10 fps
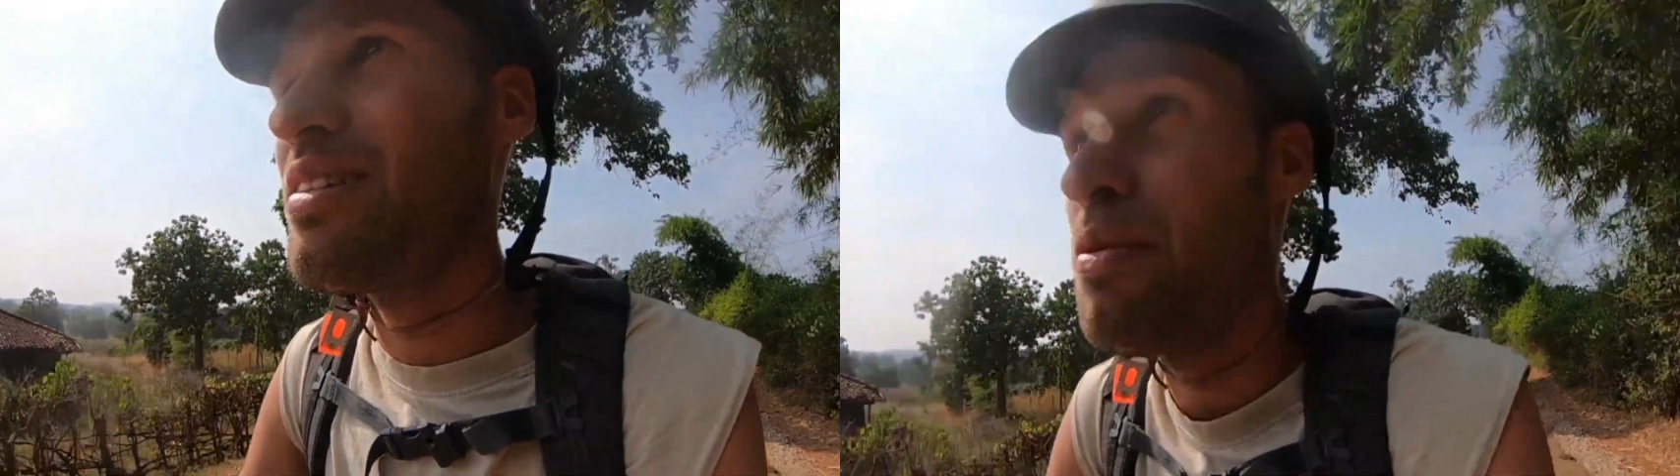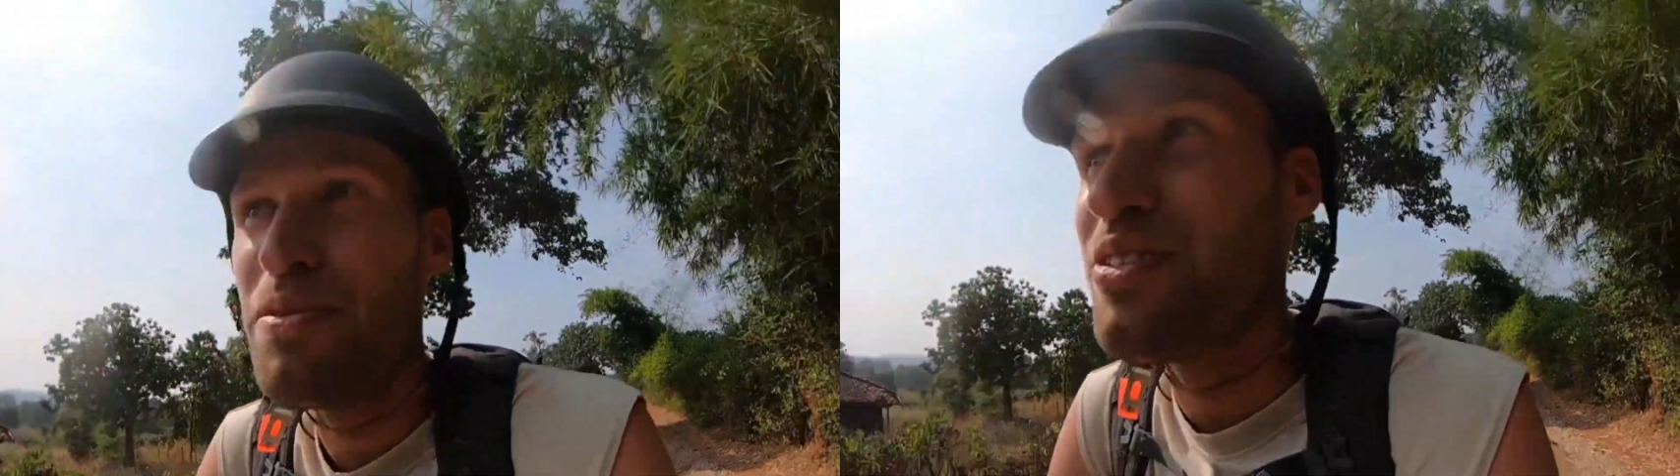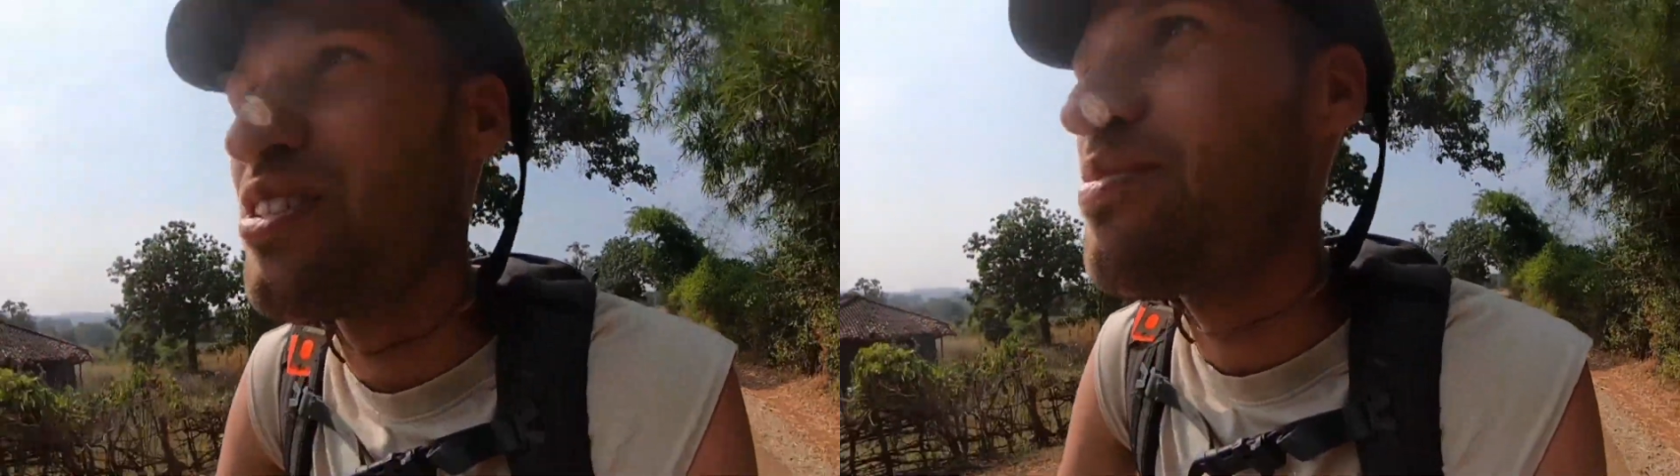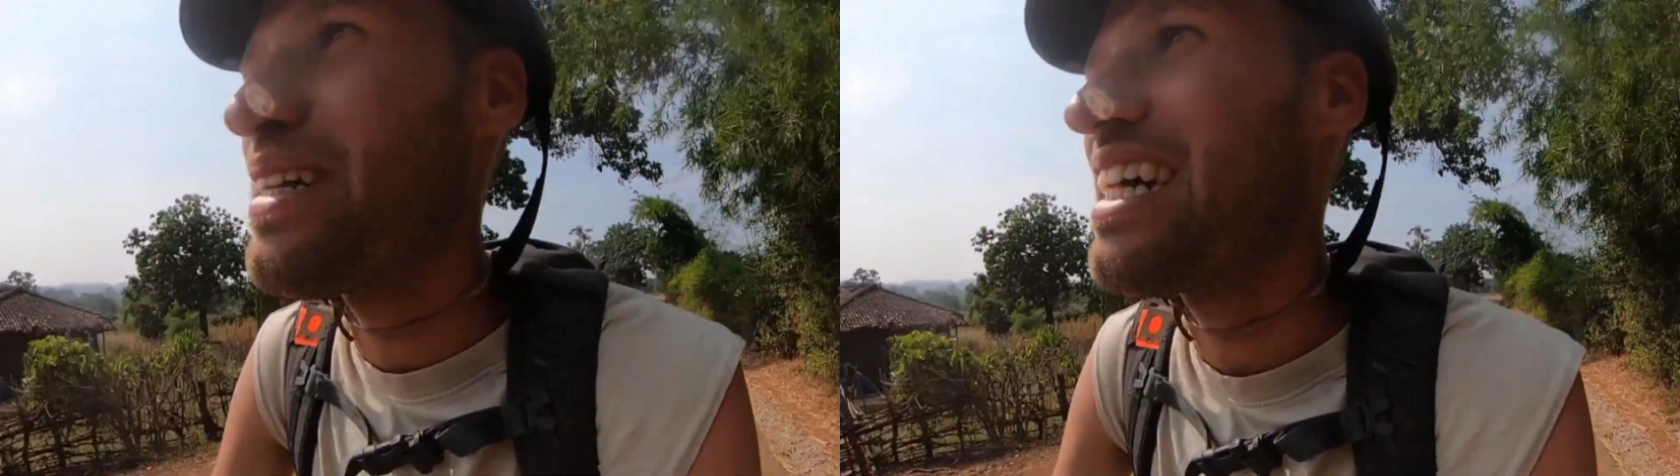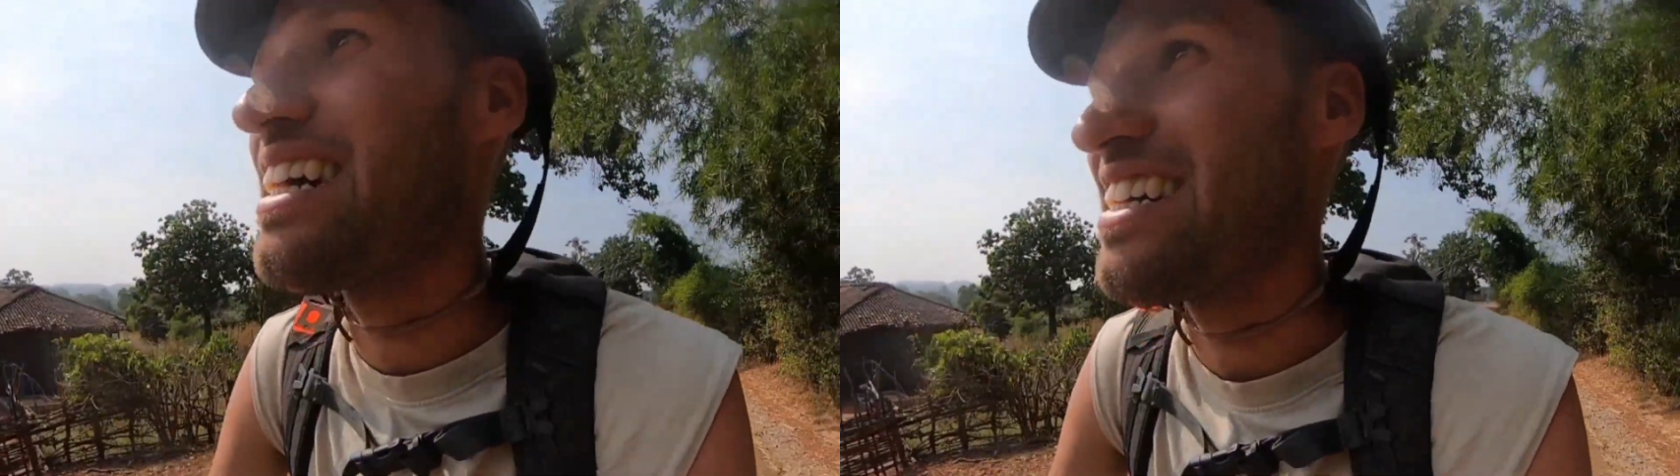people didn't
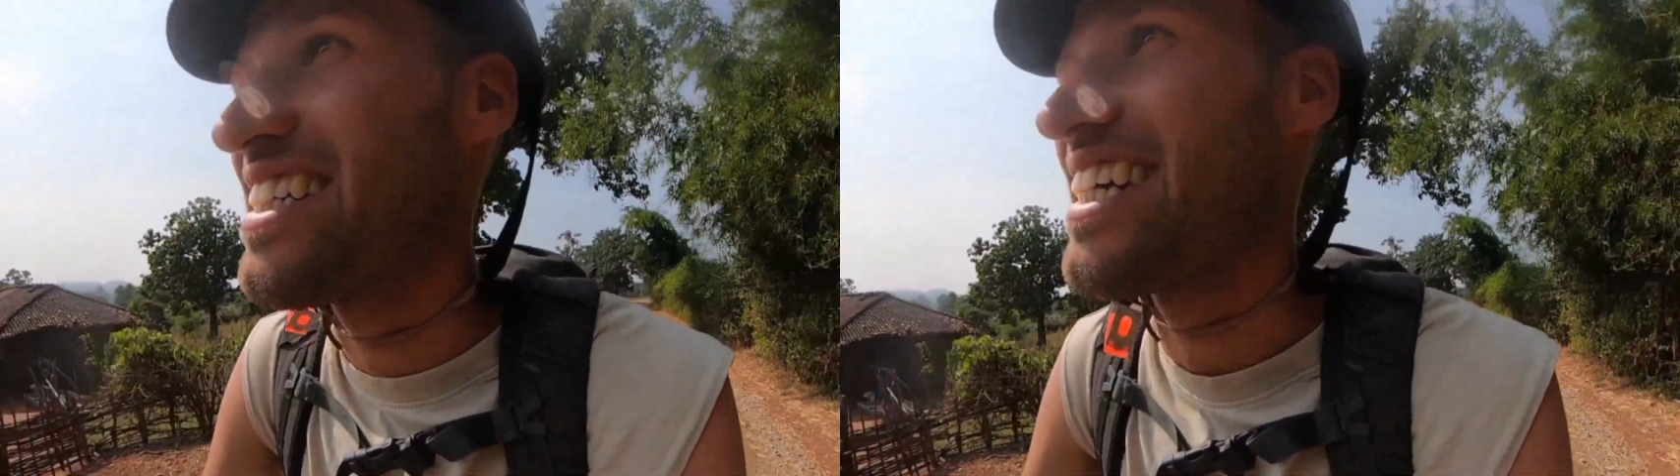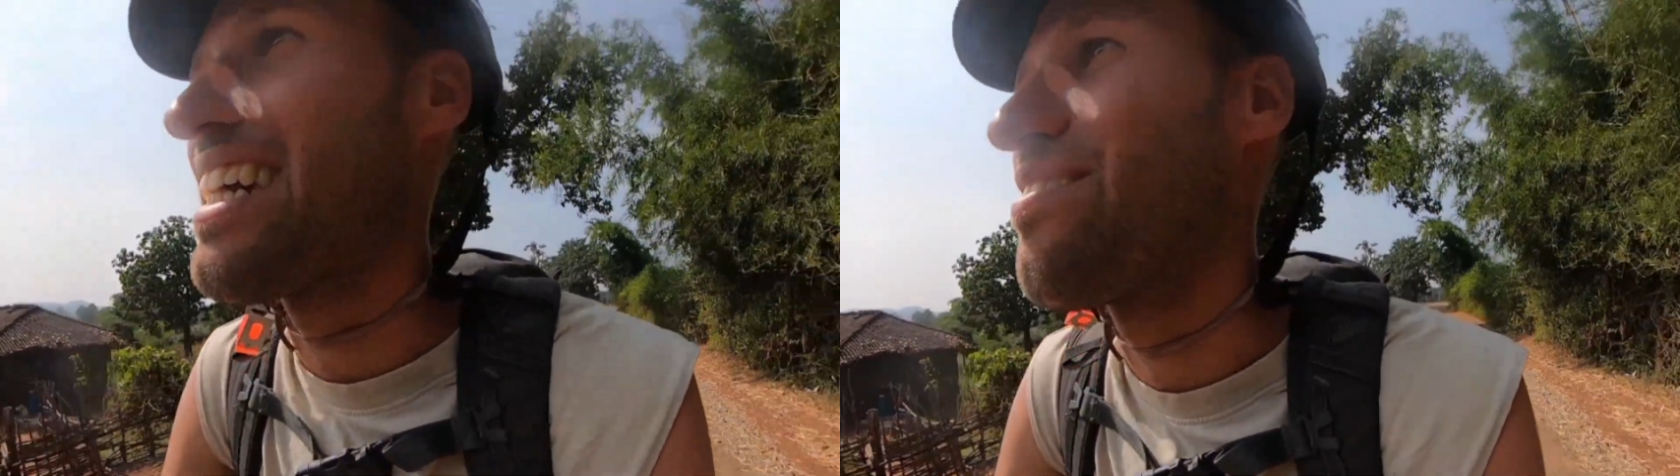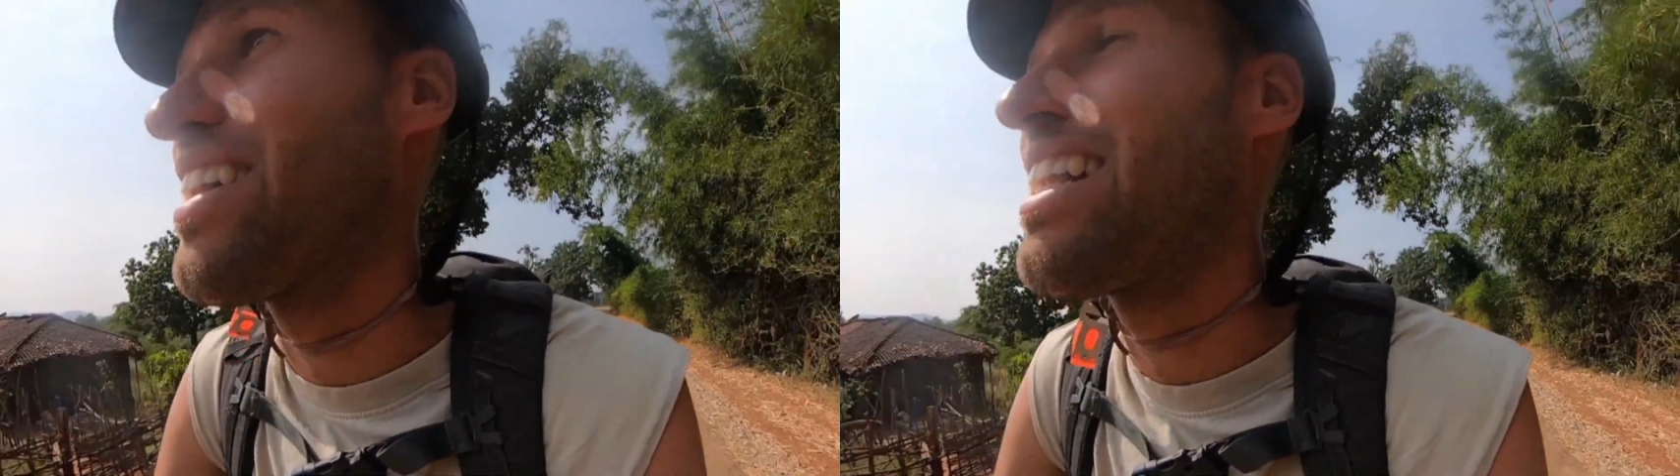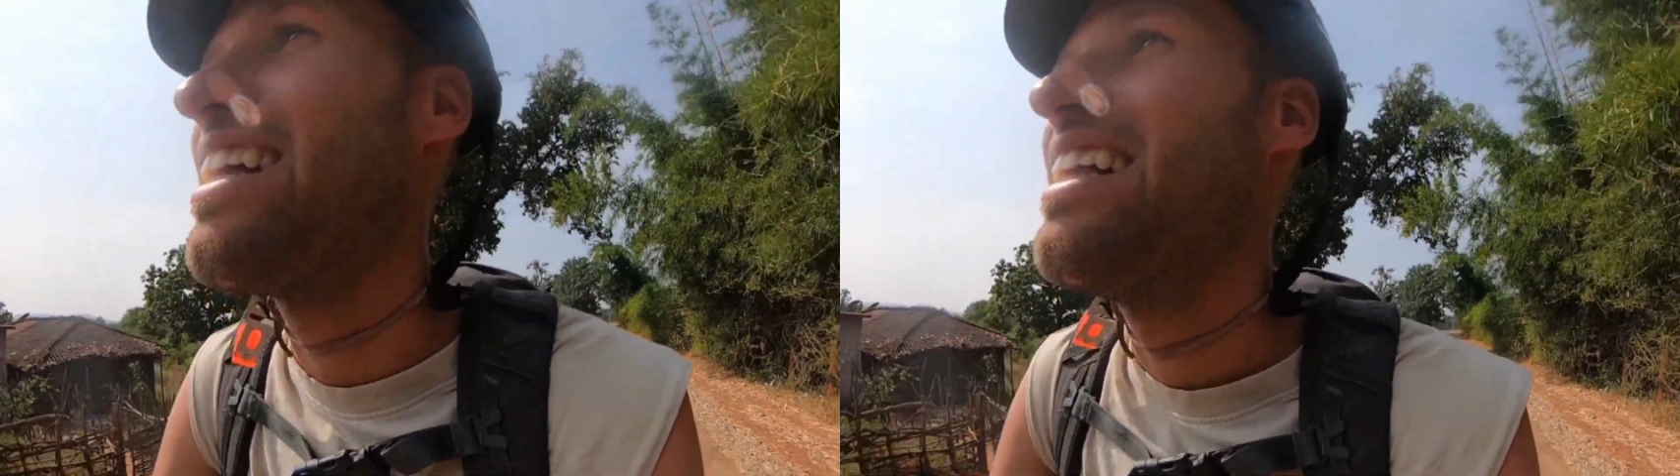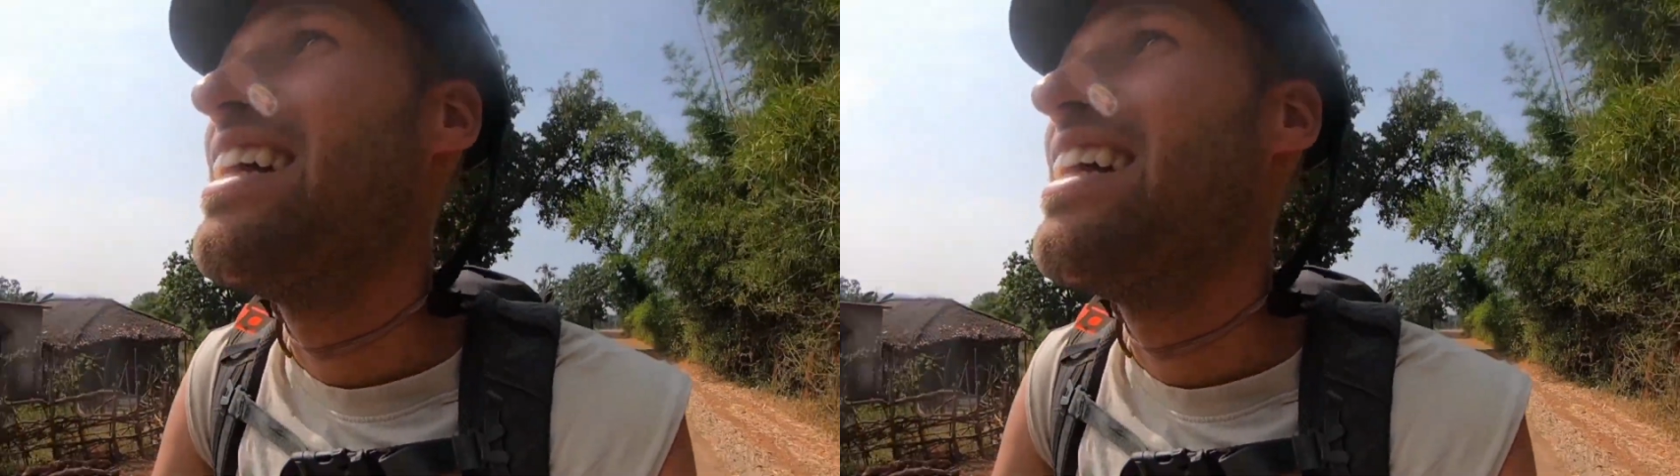speak English again, but